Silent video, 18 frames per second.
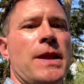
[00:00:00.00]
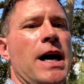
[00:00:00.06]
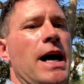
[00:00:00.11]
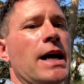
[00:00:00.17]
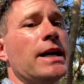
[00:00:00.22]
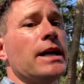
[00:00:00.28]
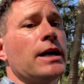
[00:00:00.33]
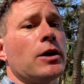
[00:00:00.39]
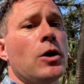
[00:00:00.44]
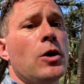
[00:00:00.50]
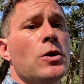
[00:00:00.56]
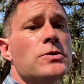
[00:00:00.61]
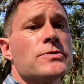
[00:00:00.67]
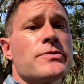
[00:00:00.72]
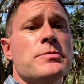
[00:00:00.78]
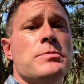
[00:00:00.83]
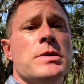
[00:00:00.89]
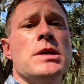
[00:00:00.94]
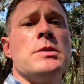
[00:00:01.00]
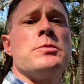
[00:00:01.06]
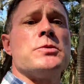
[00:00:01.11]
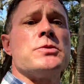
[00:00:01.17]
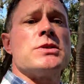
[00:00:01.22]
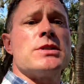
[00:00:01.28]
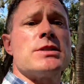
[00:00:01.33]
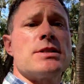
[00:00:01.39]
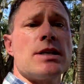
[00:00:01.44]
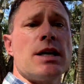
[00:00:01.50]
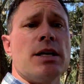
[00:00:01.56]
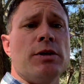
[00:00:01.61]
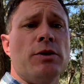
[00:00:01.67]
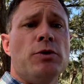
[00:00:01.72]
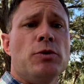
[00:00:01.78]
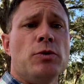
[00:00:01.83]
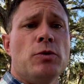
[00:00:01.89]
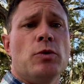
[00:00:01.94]
I get calls from people just like
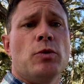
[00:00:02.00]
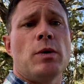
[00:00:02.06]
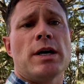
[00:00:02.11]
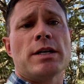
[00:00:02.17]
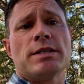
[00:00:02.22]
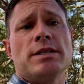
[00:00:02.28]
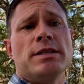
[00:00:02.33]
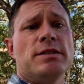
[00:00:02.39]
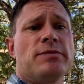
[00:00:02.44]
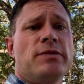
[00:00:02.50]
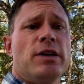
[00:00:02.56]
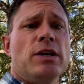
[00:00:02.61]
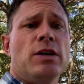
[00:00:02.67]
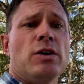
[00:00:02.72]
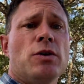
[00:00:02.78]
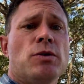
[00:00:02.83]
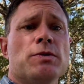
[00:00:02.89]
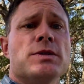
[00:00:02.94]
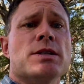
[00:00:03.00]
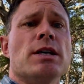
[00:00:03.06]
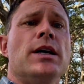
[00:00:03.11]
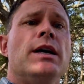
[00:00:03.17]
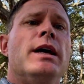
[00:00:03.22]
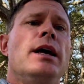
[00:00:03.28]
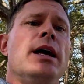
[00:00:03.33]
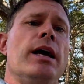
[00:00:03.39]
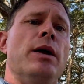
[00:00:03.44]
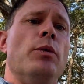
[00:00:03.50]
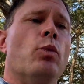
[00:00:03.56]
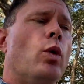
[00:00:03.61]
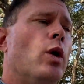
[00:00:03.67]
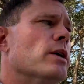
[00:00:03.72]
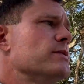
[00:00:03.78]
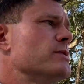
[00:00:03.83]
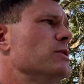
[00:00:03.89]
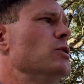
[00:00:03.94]
you who watch these videos and
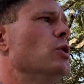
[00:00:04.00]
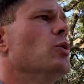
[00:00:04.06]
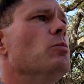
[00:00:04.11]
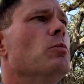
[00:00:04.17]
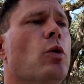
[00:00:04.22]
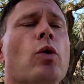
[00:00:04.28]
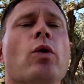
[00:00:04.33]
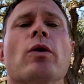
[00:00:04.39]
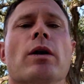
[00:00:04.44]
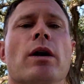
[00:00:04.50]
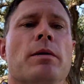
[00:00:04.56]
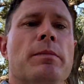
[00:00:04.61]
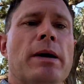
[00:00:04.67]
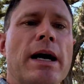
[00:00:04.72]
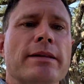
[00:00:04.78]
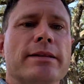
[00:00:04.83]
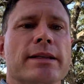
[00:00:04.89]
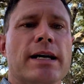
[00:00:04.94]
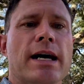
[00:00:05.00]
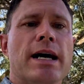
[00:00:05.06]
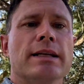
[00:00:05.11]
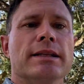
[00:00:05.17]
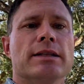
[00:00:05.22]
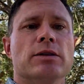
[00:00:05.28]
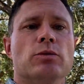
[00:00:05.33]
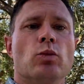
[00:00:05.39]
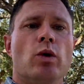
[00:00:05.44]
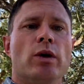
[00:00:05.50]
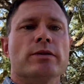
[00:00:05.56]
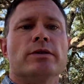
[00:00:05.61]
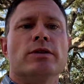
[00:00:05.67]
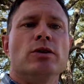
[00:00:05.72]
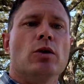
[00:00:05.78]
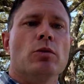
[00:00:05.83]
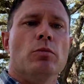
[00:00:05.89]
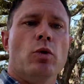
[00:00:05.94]
want to know more about the island, want
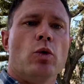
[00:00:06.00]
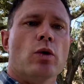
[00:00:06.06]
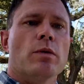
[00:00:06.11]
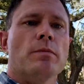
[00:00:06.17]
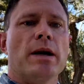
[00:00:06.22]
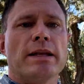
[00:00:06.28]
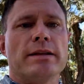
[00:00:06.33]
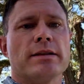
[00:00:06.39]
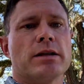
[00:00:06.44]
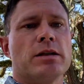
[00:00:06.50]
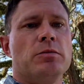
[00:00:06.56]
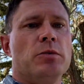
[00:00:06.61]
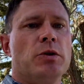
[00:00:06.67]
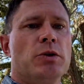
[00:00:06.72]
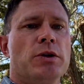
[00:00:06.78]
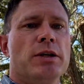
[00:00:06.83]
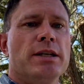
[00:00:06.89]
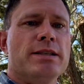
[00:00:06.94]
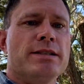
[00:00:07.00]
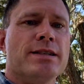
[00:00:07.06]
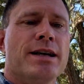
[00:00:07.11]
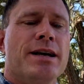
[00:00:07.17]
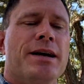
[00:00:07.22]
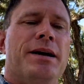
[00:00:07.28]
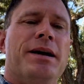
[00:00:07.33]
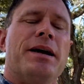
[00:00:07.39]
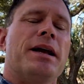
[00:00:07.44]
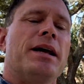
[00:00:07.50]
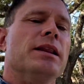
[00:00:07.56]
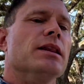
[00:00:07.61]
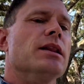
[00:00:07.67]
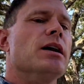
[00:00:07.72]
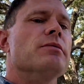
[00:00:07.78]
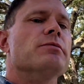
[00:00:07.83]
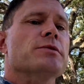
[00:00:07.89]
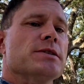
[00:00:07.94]
to know more about the communities, and I
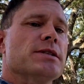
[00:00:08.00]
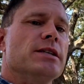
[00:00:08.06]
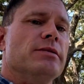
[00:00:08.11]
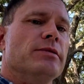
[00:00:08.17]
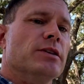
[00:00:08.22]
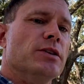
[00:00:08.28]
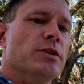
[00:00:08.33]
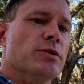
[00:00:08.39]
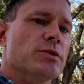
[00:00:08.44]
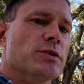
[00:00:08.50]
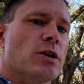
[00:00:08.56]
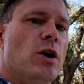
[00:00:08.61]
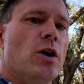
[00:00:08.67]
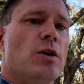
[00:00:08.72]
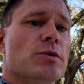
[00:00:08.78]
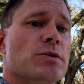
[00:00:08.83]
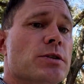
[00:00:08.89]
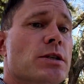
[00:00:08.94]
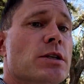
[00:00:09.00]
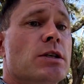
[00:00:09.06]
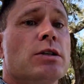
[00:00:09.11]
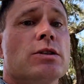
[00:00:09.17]
love receiving those calls.